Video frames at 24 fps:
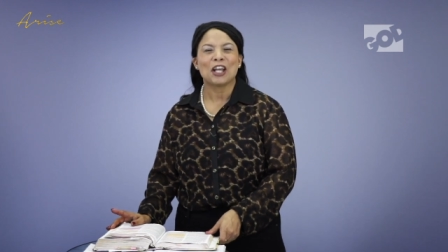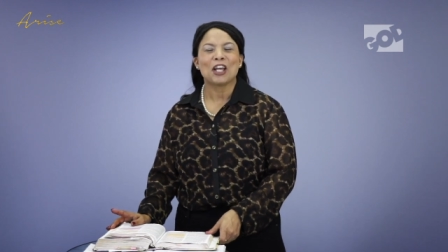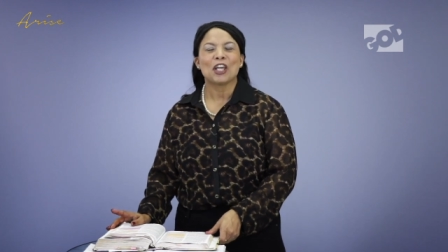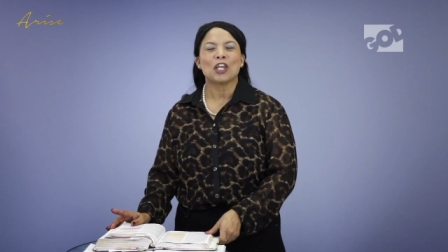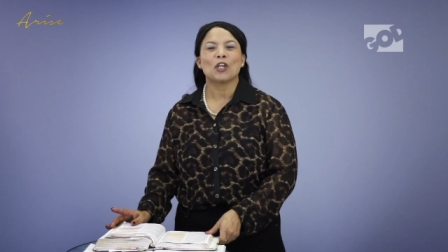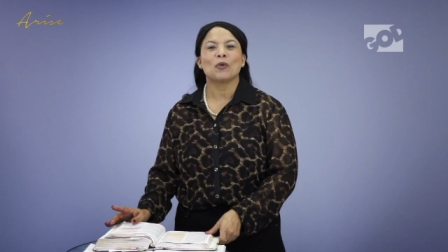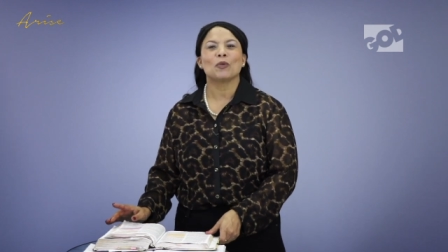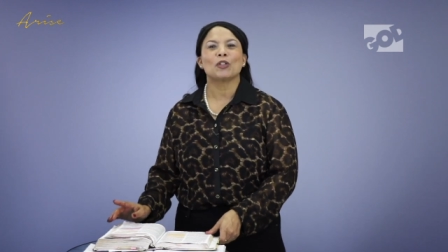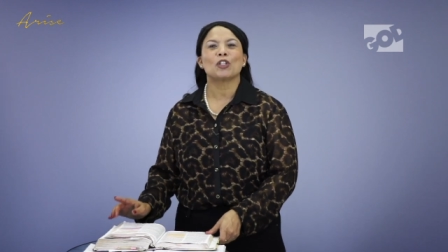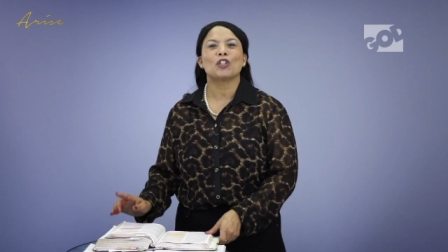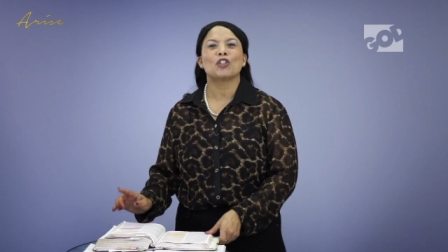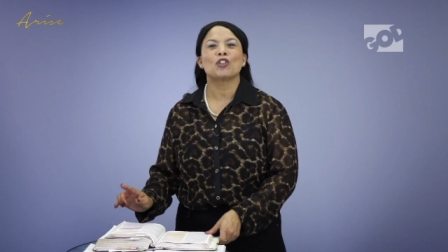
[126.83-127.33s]

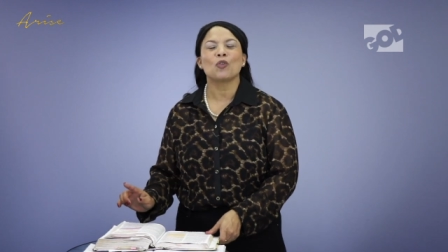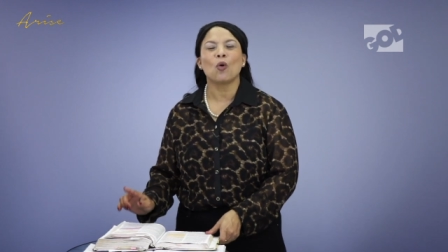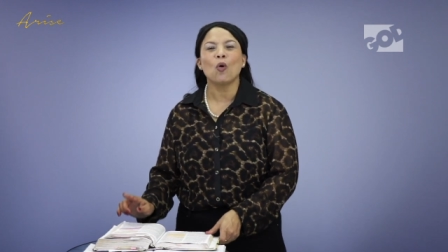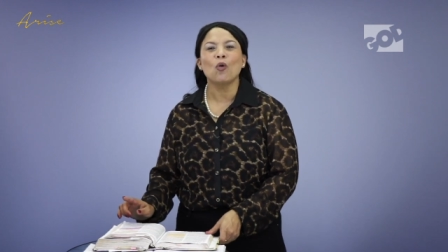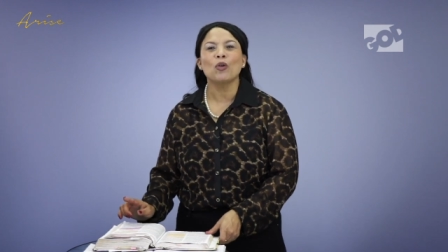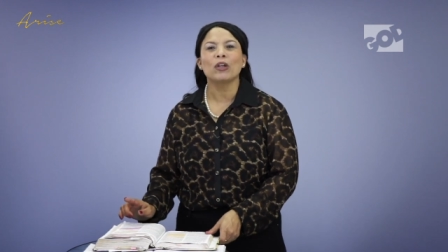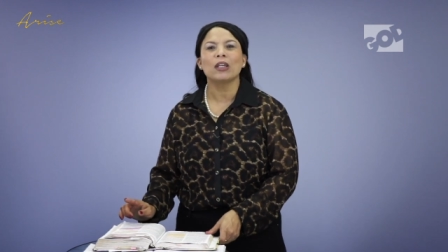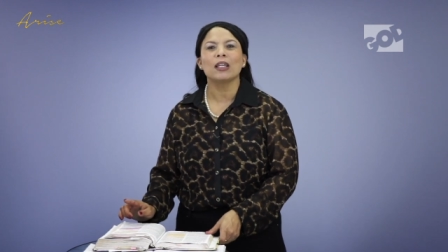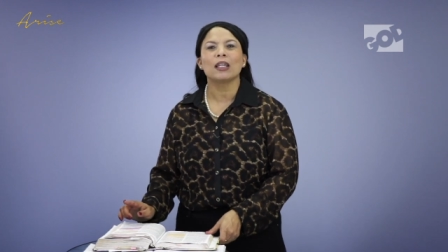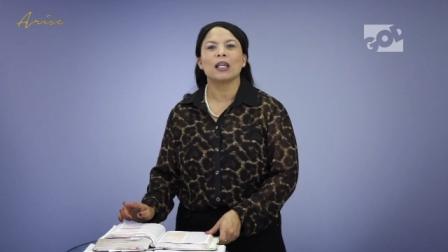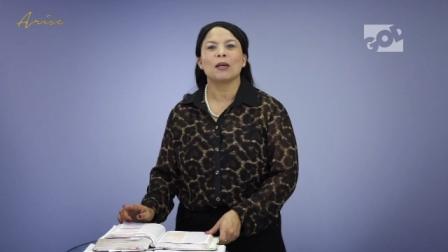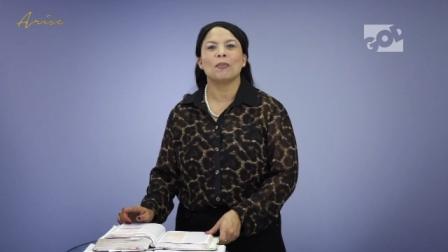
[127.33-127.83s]
He was
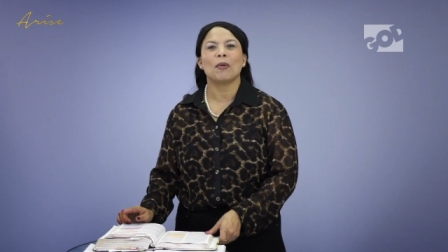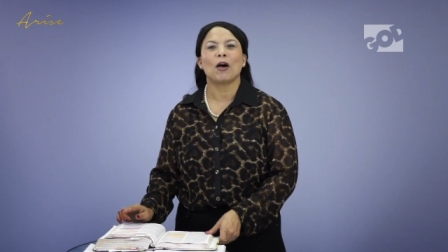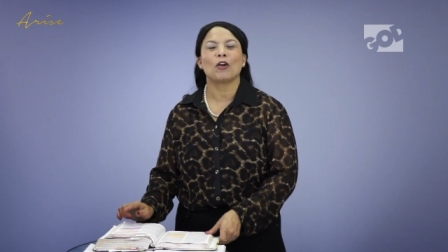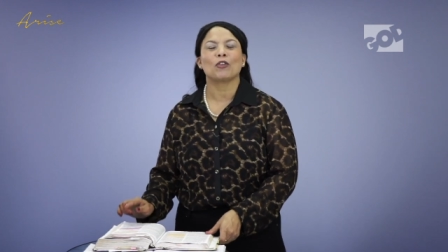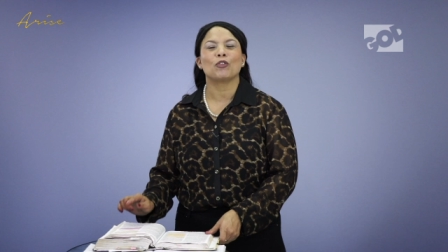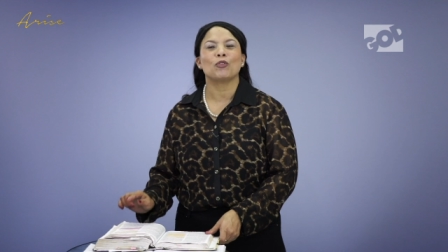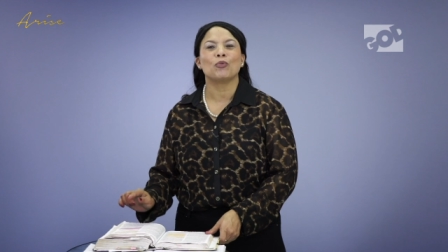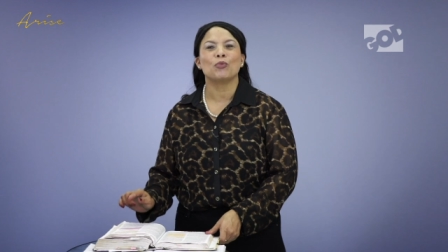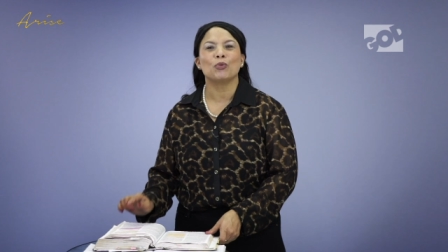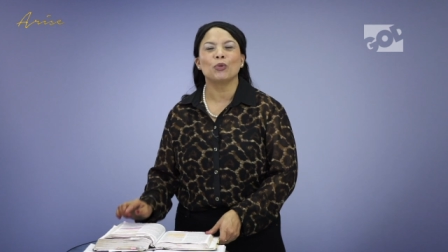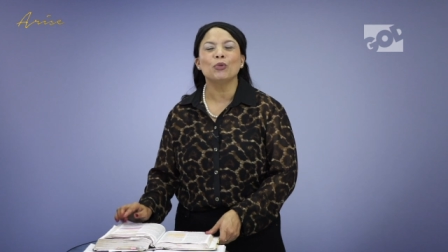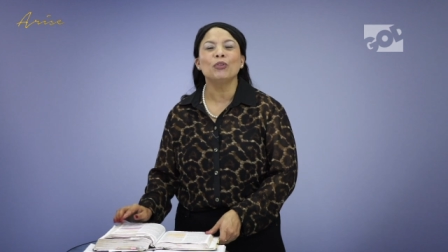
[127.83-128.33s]
talking about
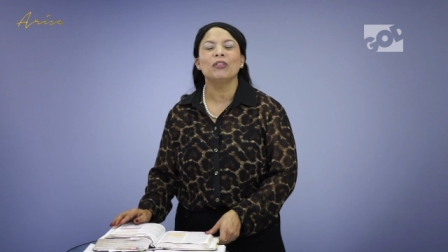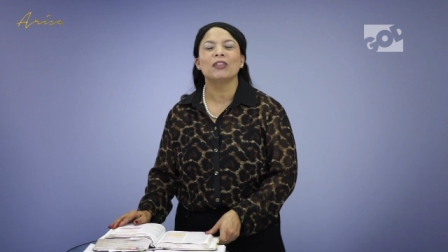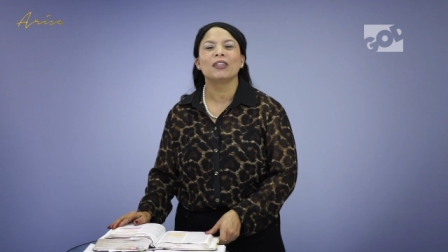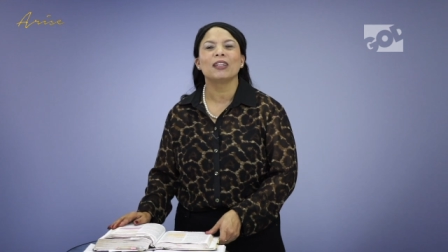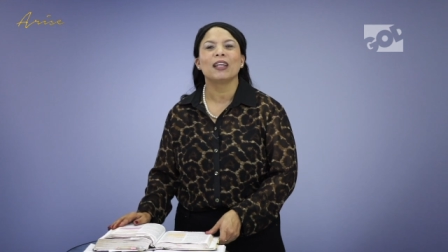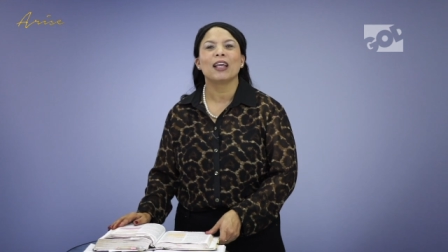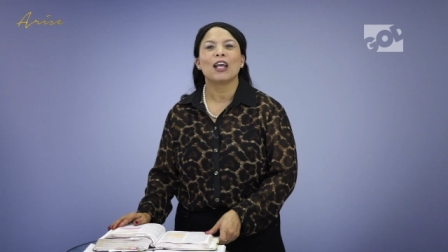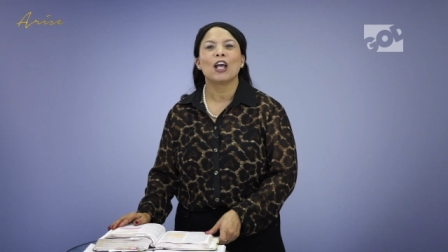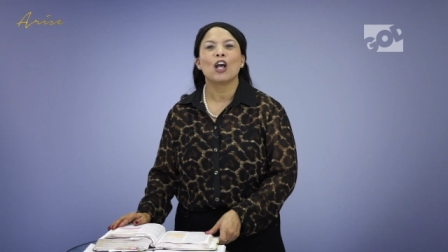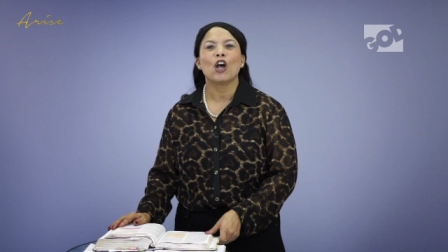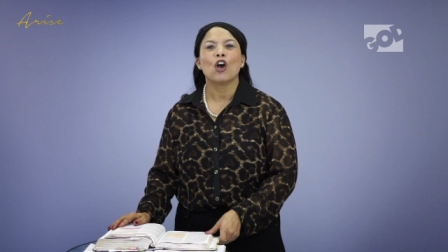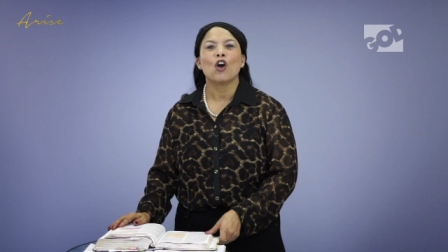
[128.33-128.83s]
Ruth
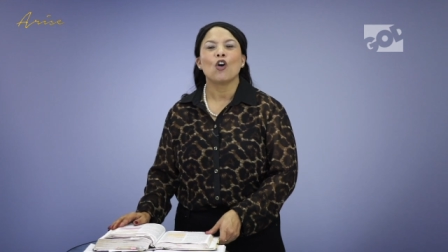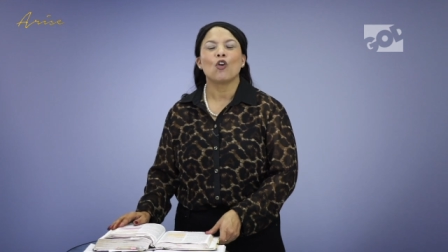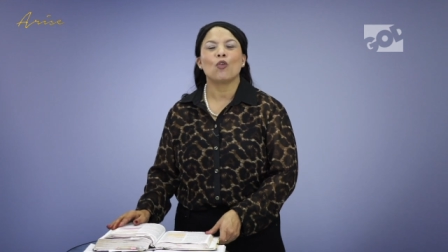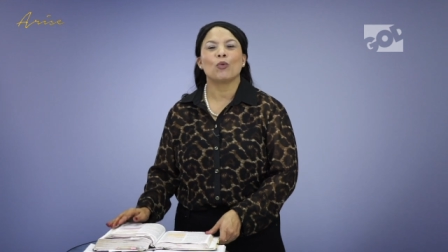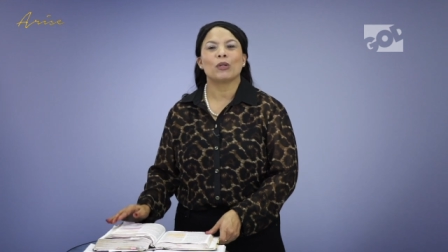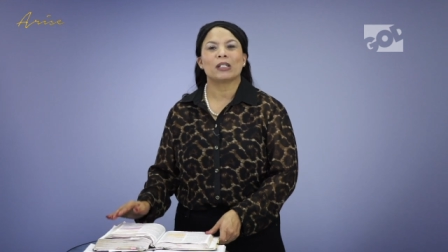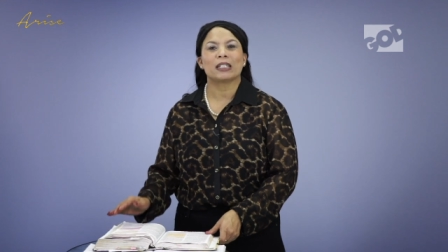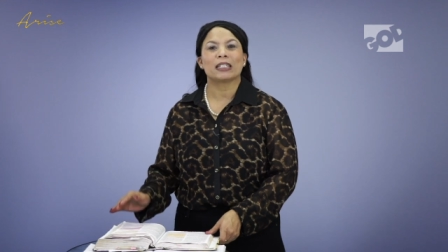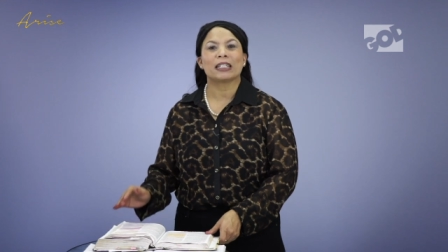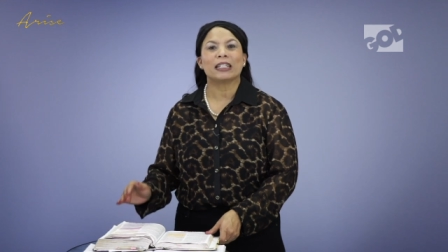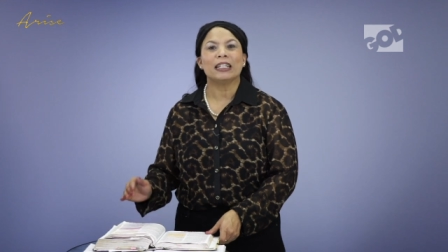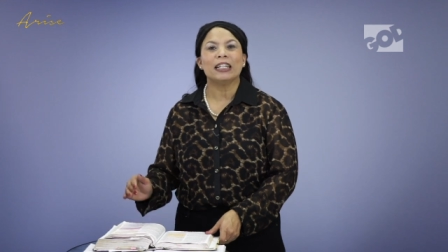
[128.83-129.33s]
who
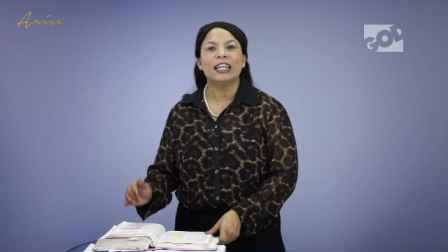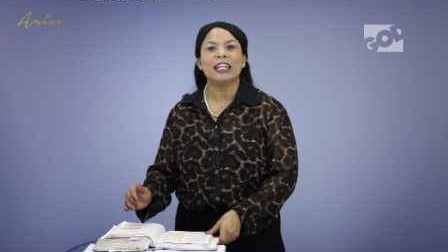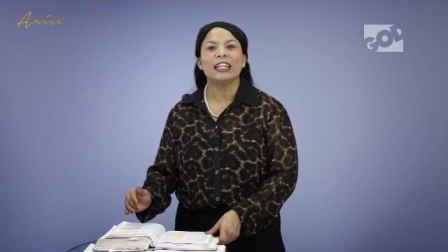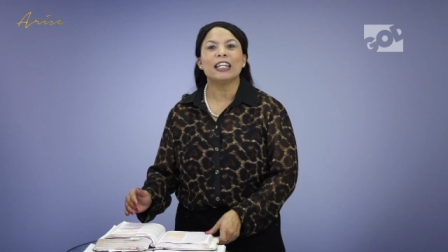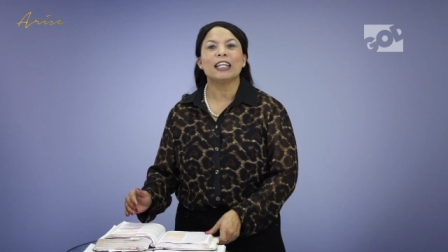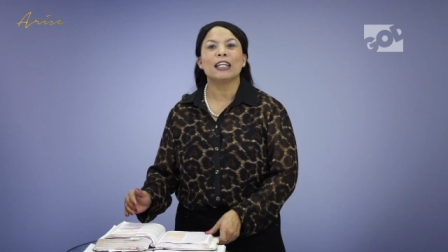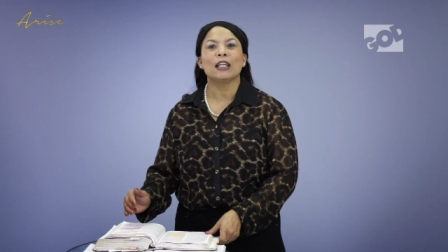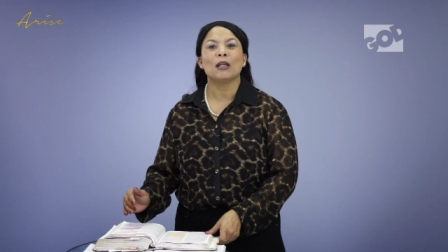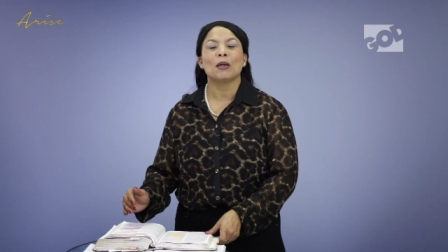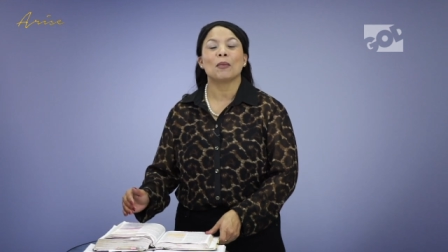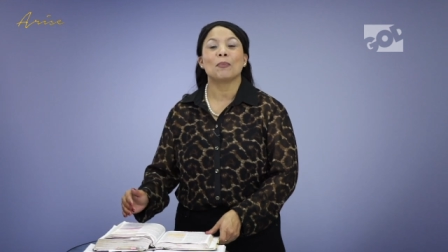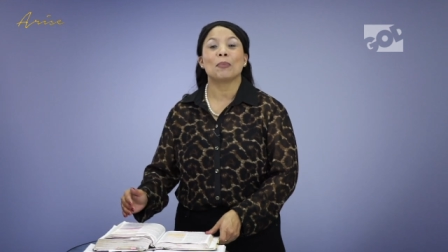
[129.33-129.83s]
was
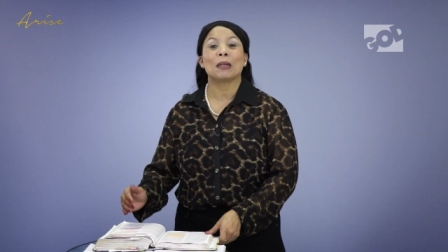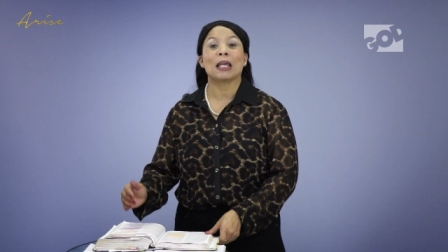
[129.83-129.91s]
gleaning